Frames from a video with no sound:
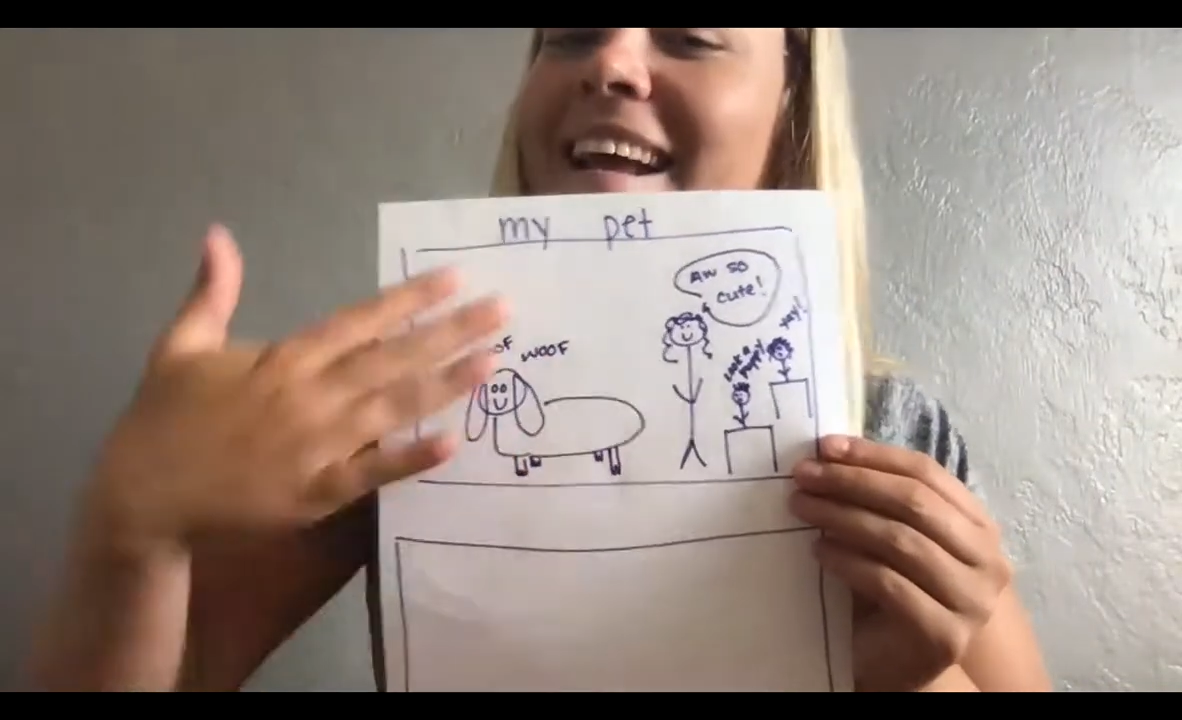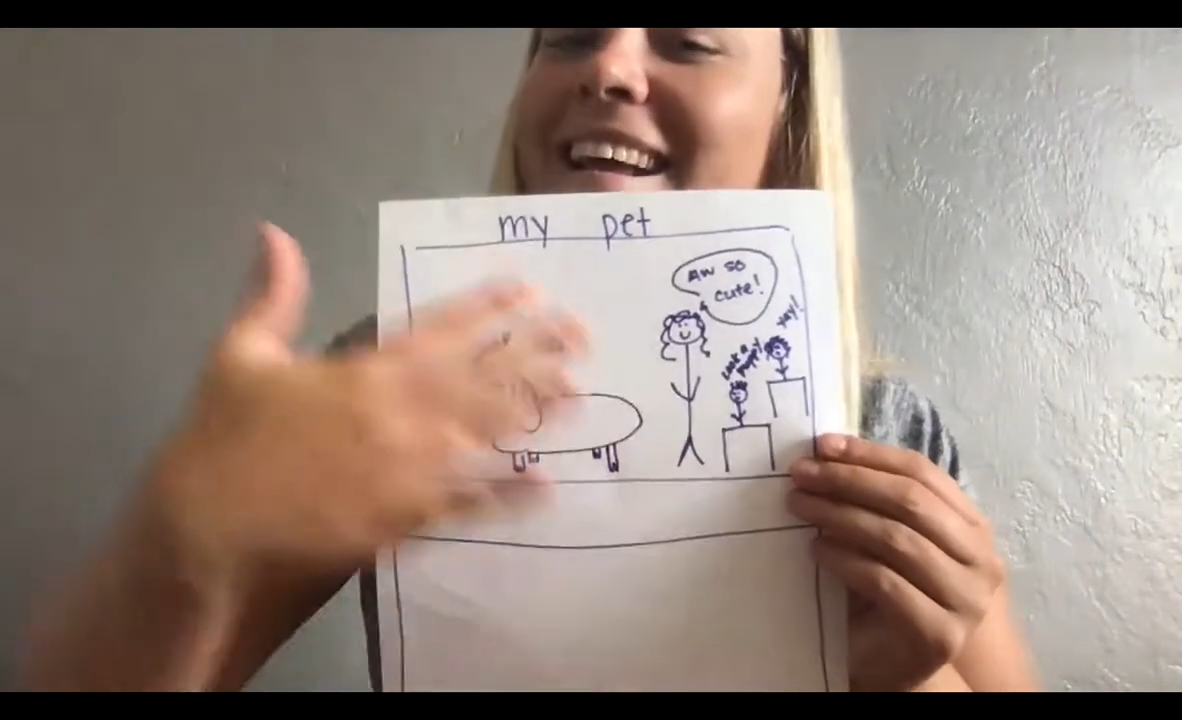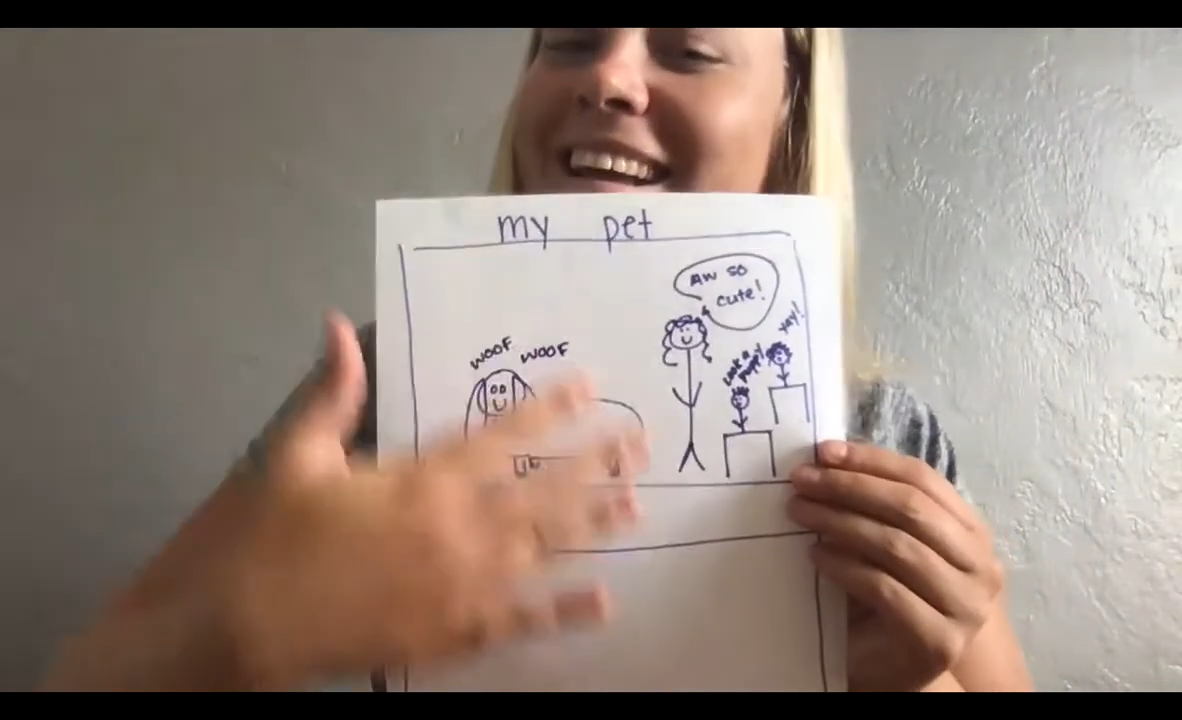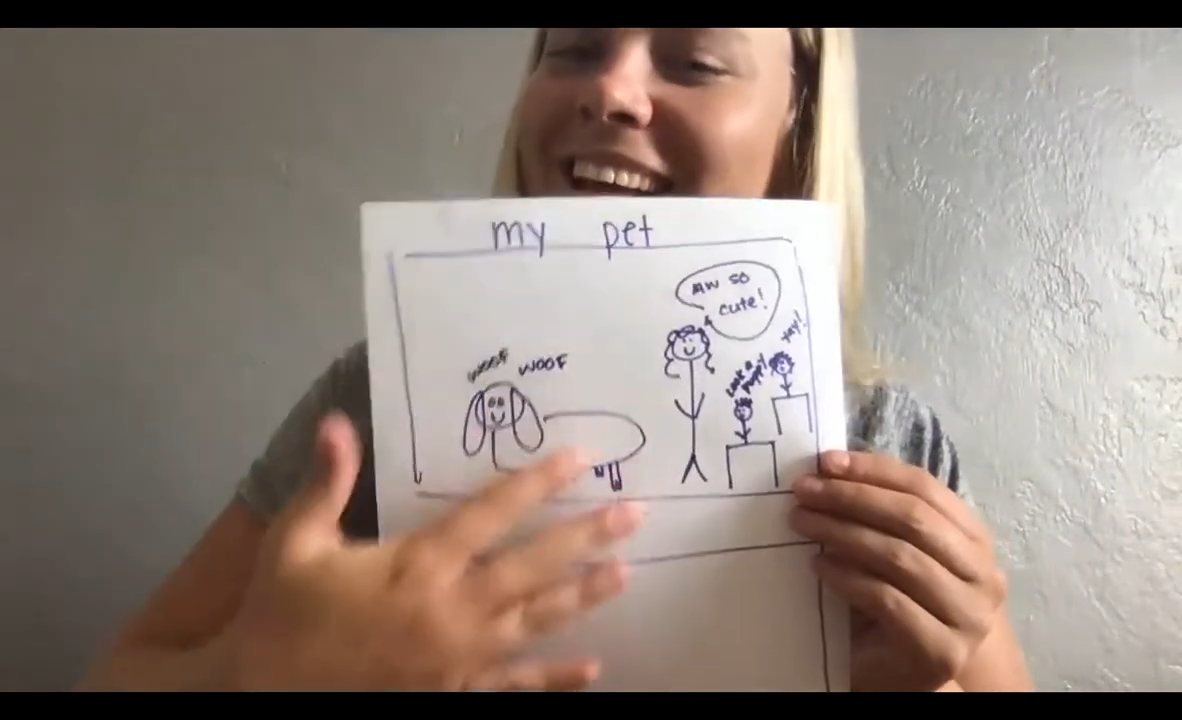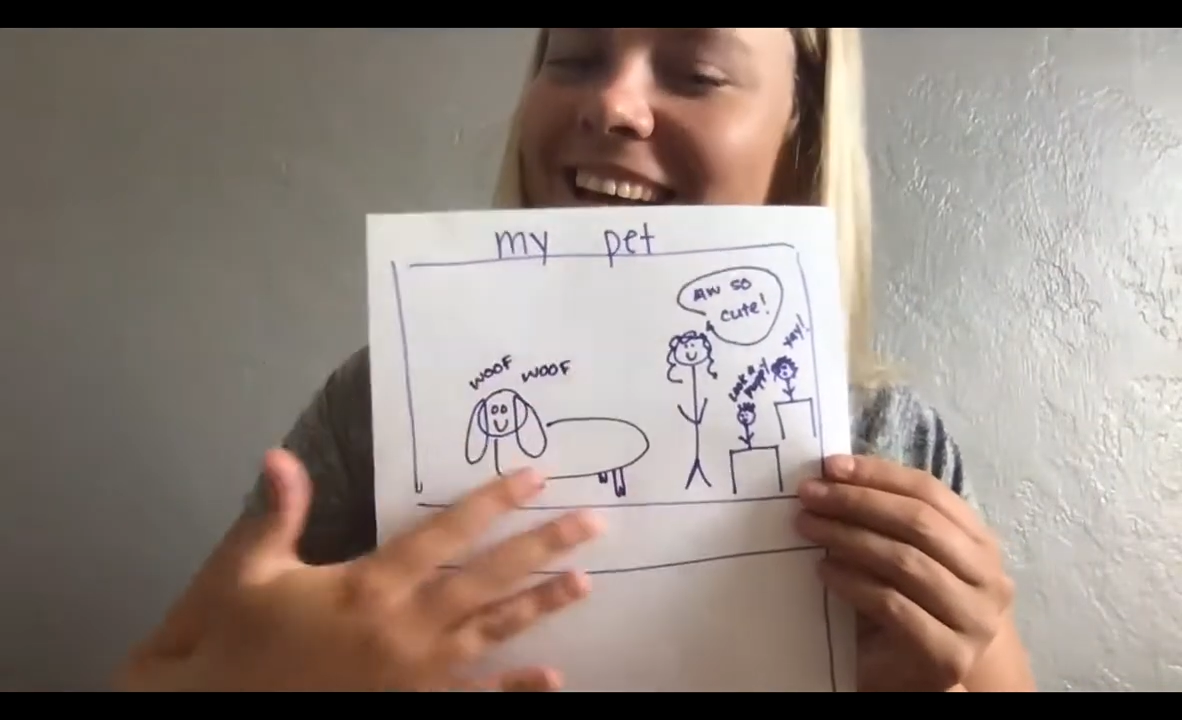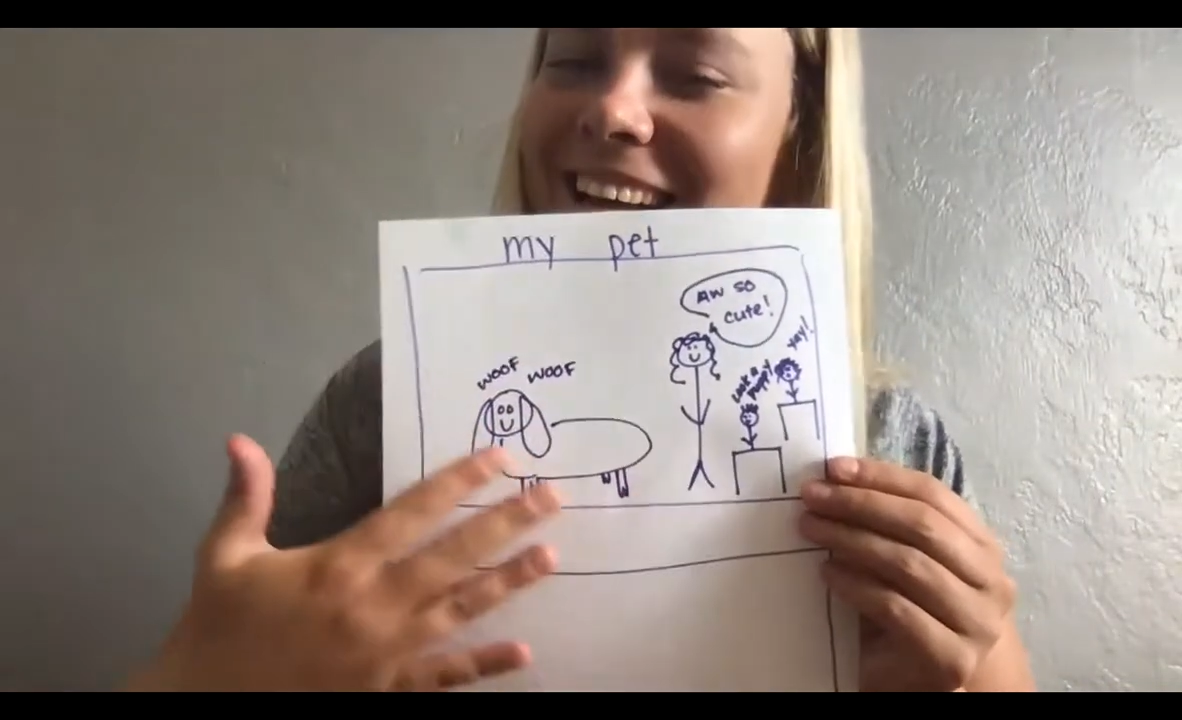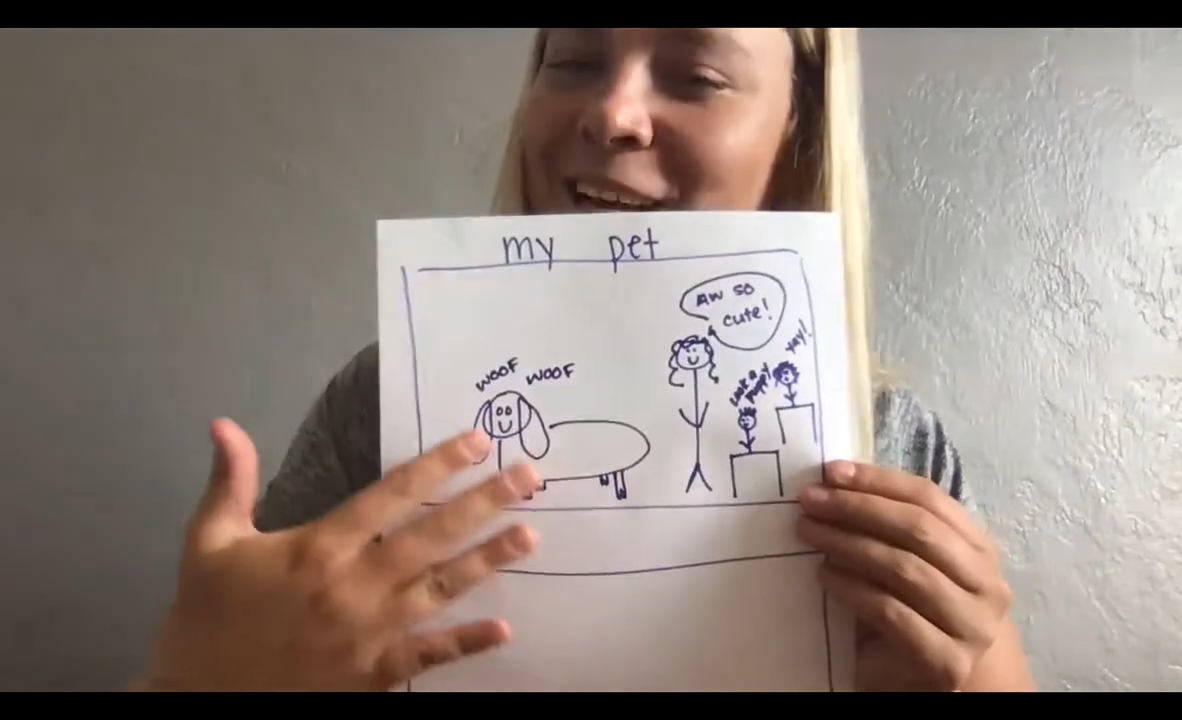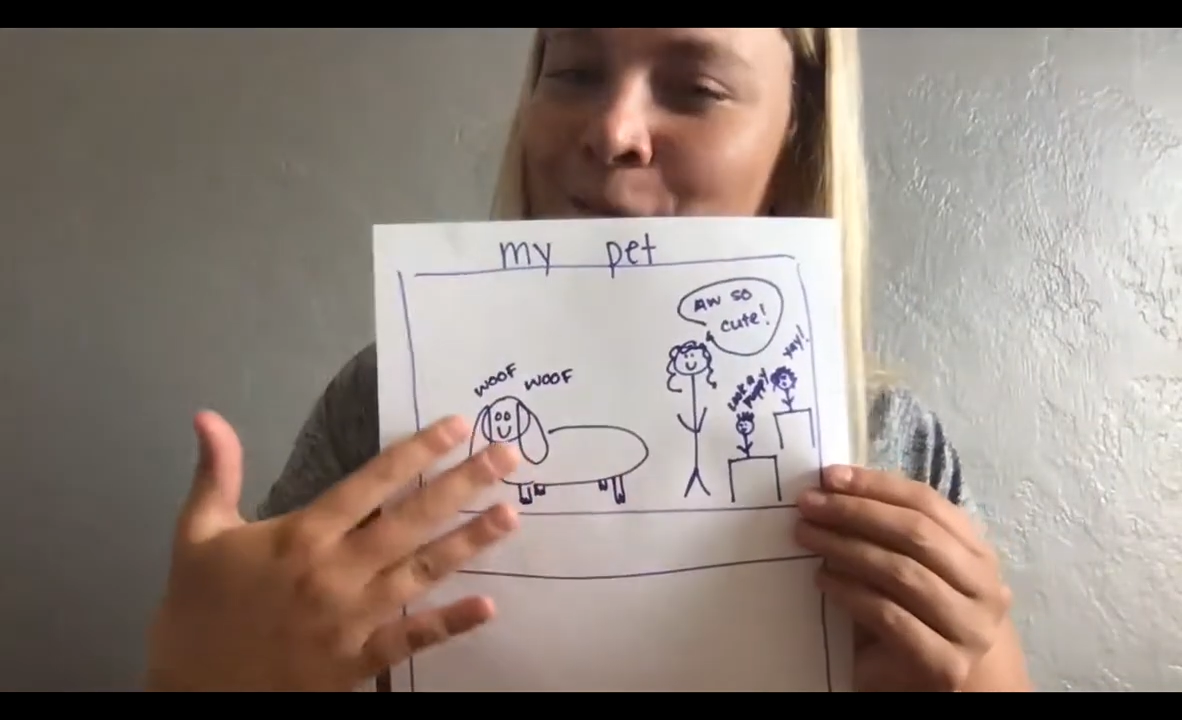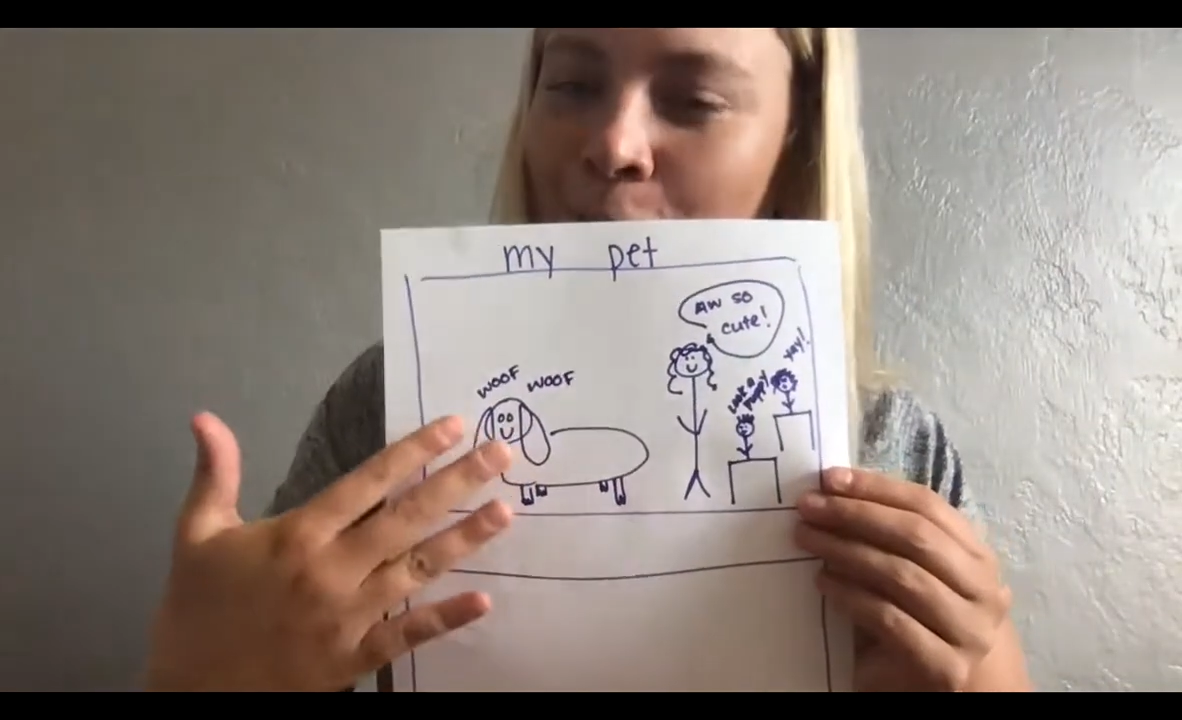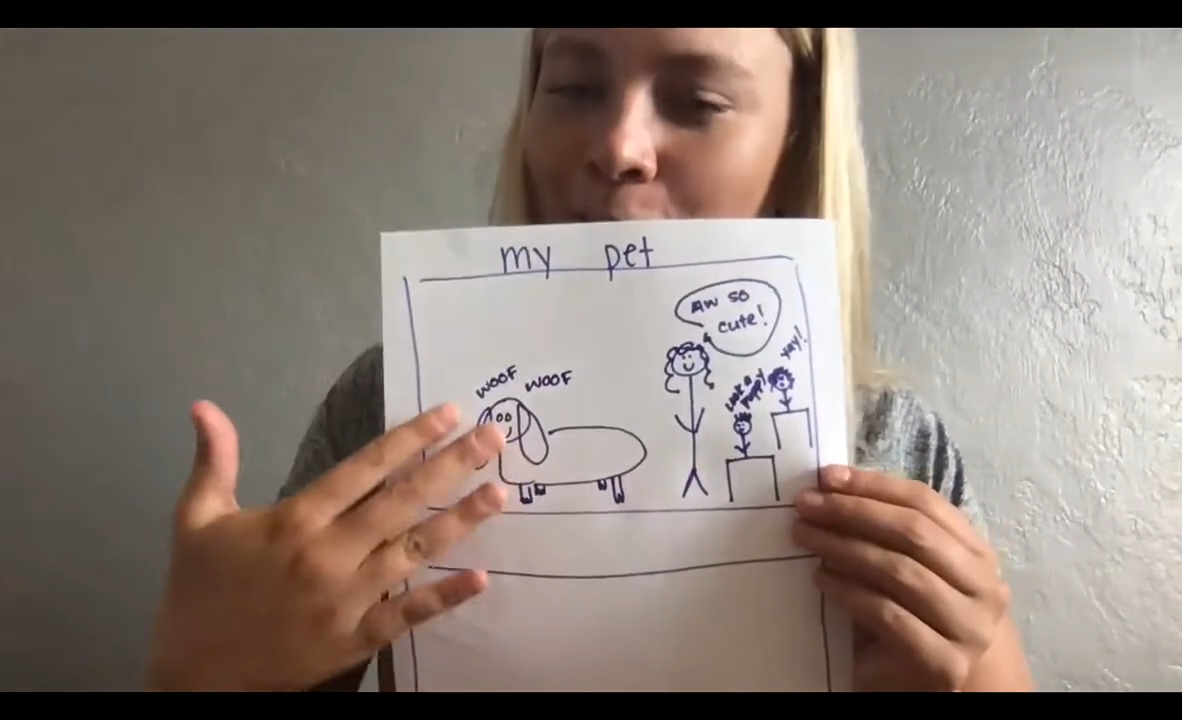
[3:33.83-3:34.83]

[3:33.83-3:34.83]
he